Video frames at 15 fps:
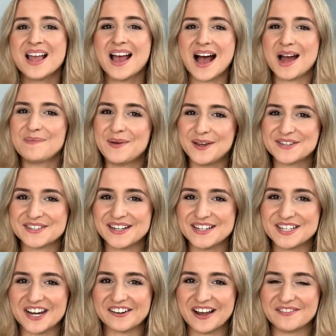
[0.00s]
I personally
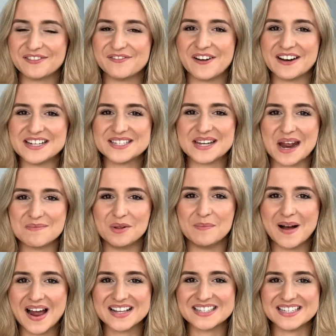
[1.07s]
don't have a very stable bite.